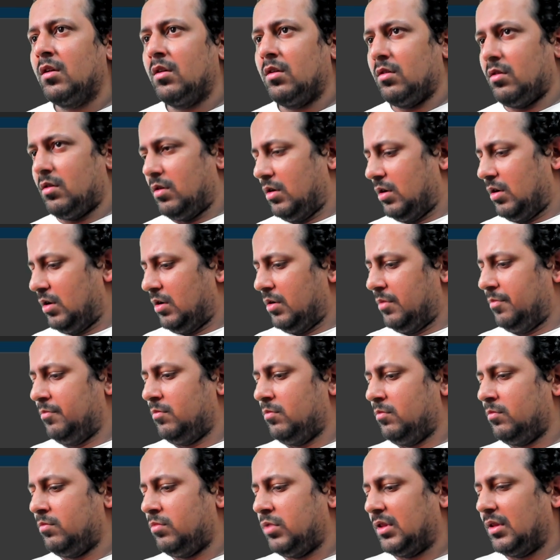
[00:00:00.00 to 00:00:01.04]

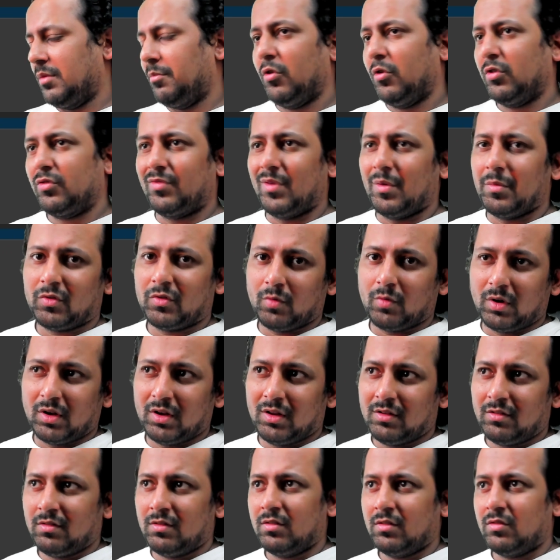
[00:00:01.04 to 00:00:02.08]
But the most famous one
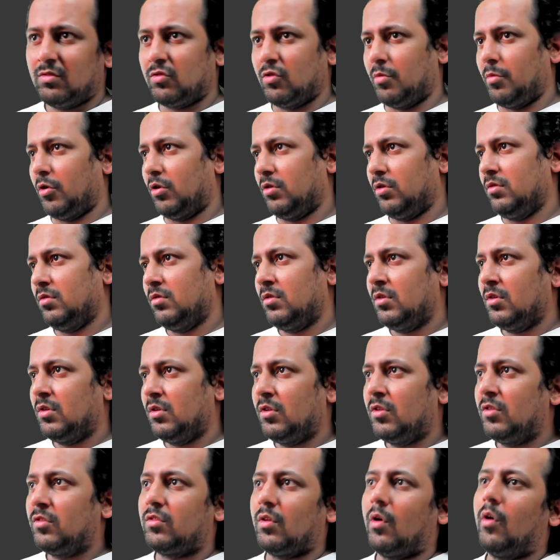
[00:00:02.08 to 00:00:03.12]
is Snowball.
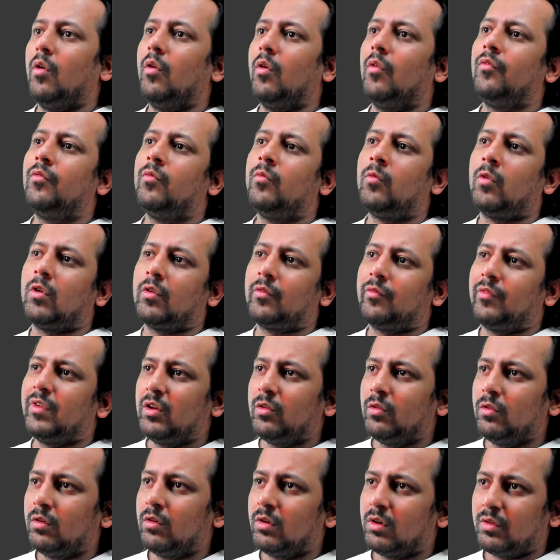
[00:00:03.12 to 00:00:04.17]
So what we
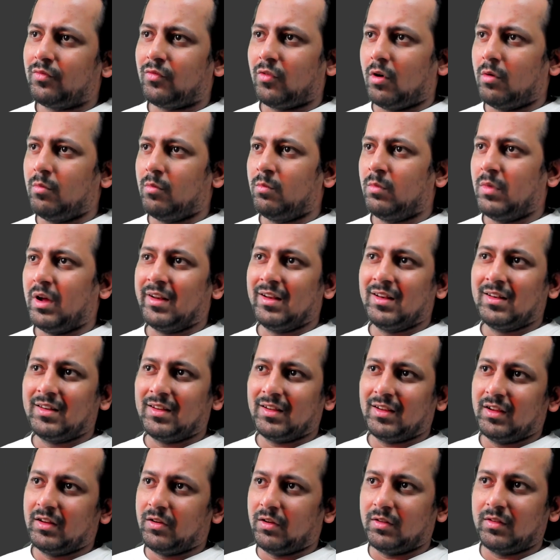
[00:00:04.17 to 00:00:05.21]
do is from
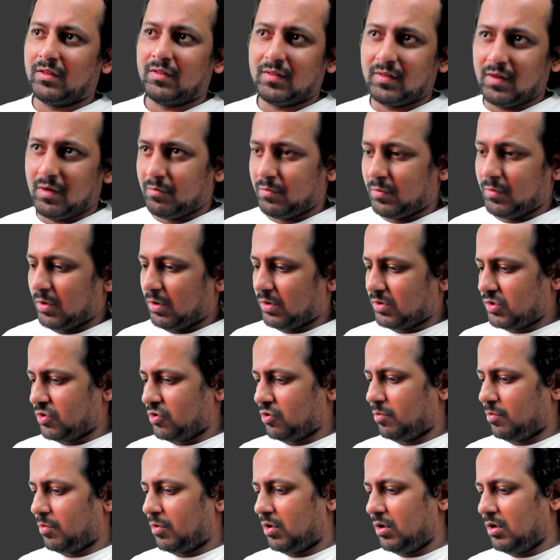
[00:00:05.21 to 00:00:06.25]

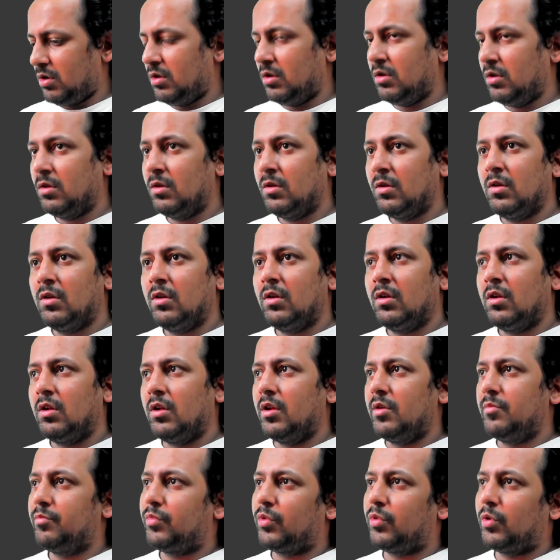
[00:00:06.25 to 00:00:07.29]
nltk.stem.snowball,
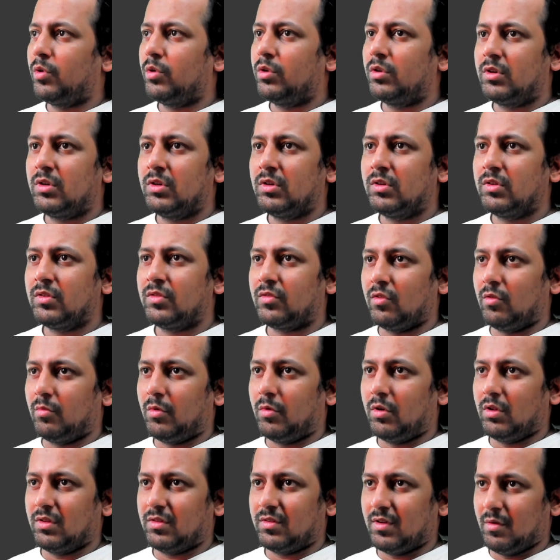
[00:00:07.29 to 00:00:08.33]
import
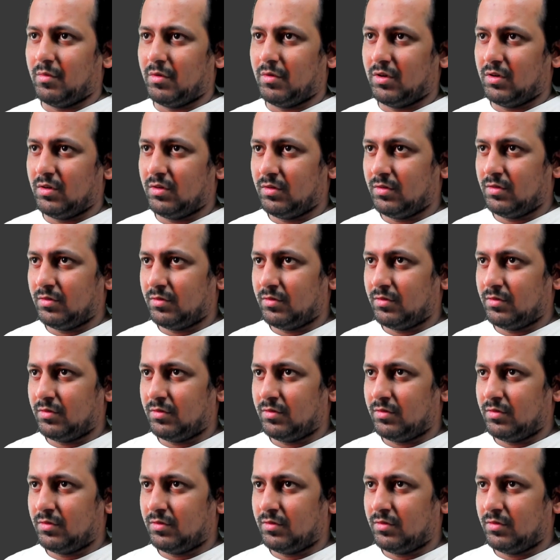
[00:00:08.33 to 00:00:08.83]
Snowball stemmer.